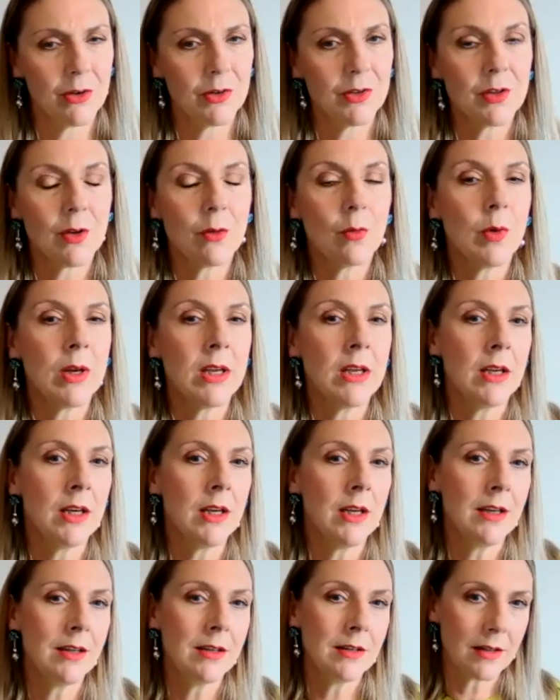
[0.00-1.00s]
So we
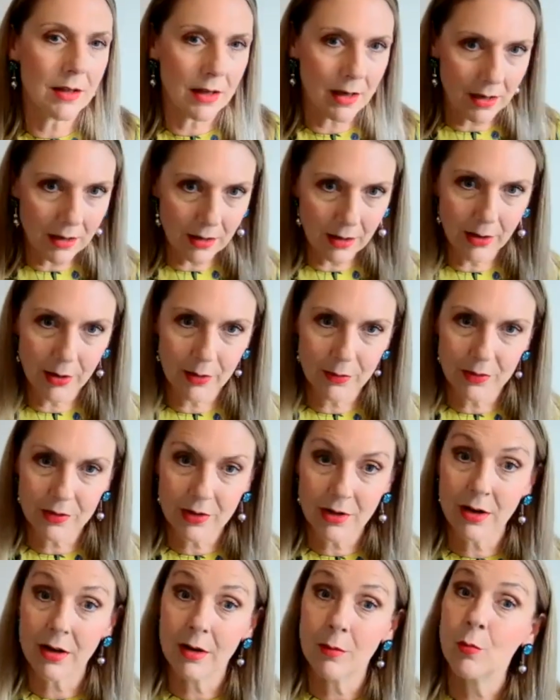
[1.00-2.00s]
need that alone
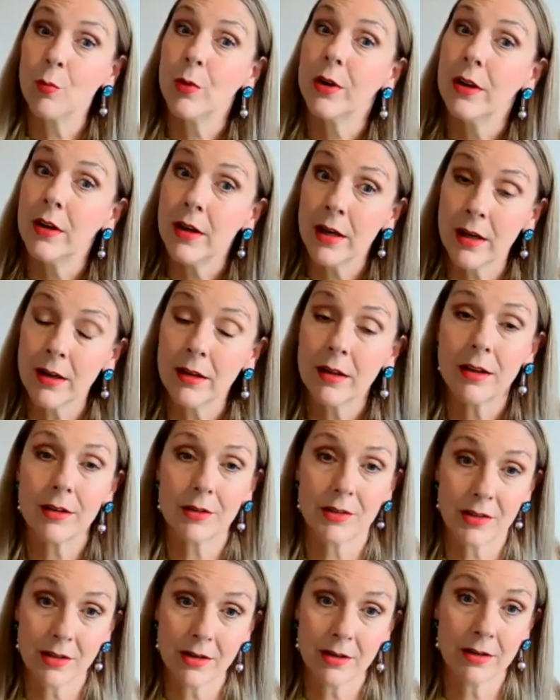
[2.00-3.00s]
time, we need
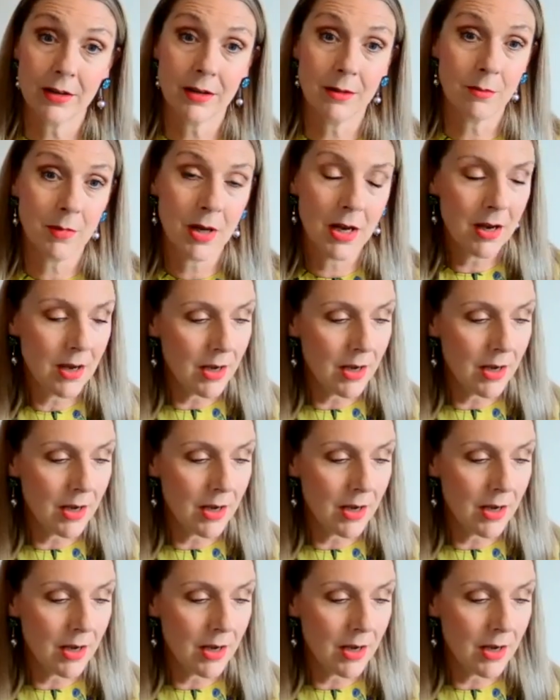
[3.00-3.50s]
that time